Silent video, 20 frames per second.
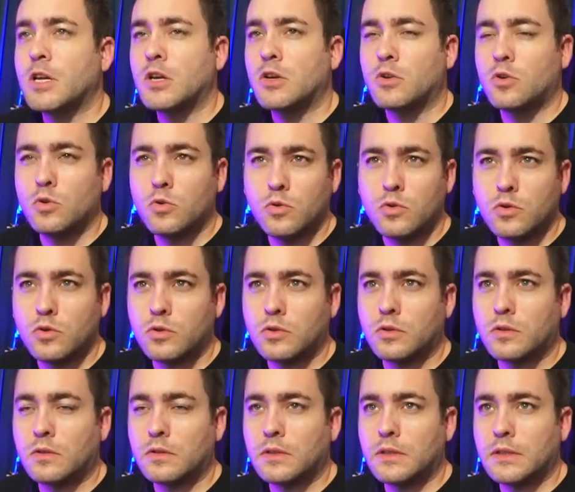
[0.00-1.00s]

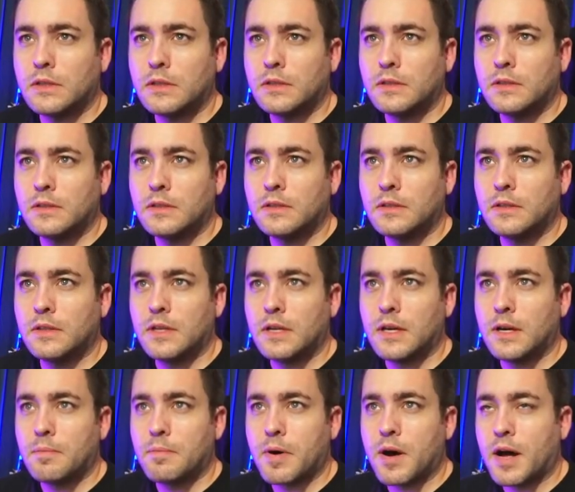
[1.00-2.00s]
Google
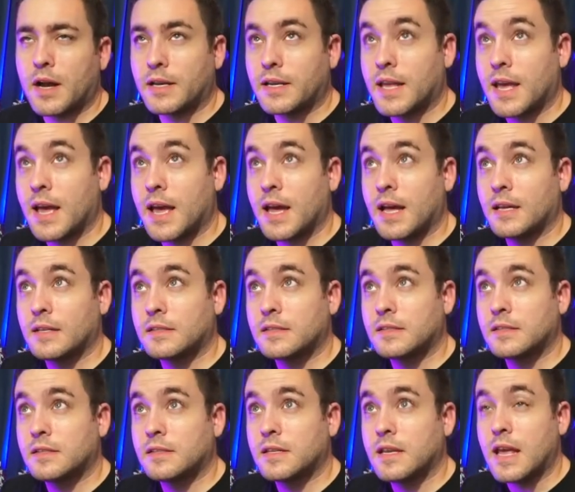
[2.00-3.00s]
uh,
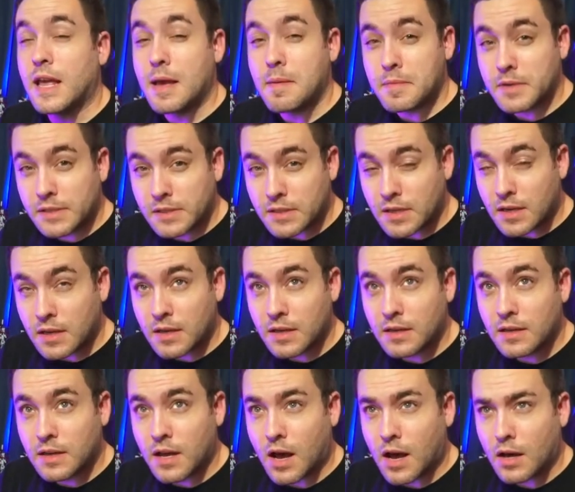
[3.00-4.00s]
podcasts,
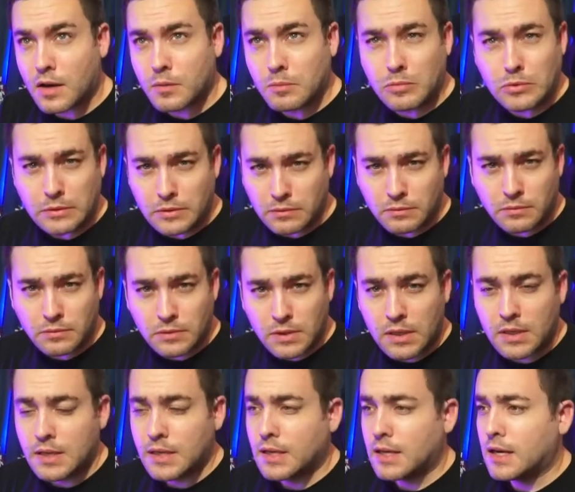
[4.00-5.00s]
Amazon, Audible,
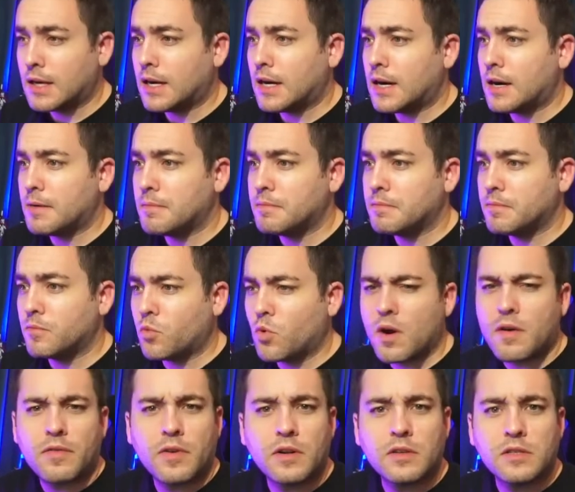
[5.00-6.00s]
um,
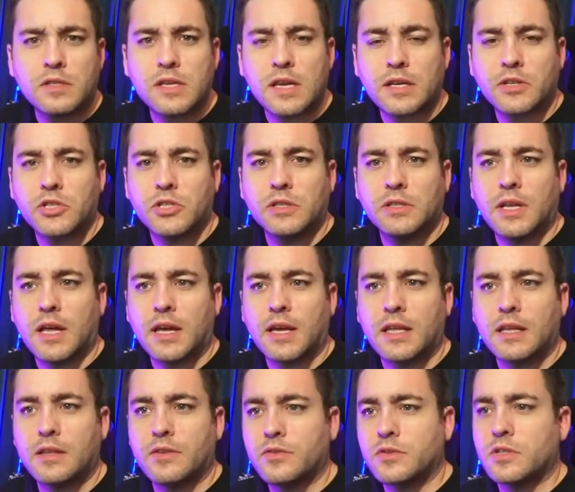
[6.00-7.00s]
wherever else actually you'd like
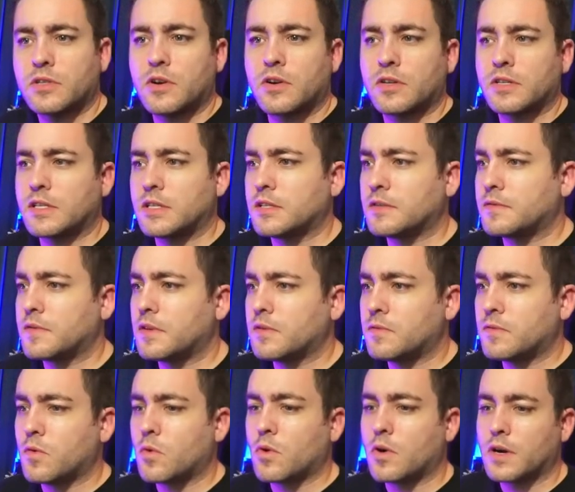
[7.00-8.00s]
it. There's an RSS feed
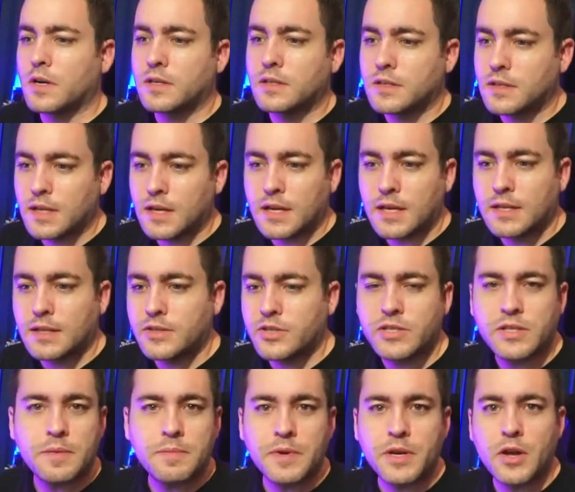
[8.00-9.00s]
for it. Uh, just
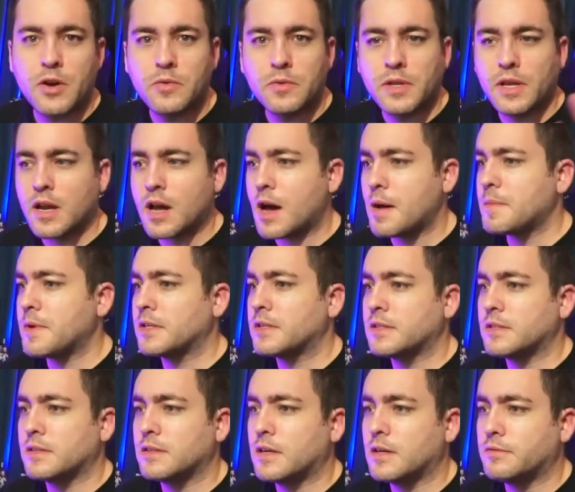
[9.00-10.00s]
let me know in the comments,
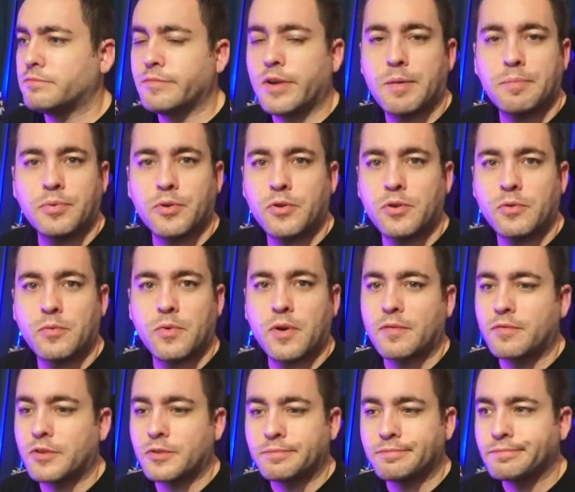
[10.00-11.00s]
and I'll upload it
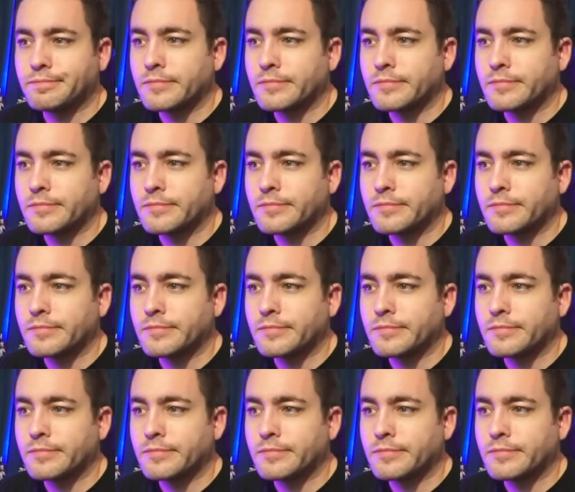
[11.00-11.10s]
wherever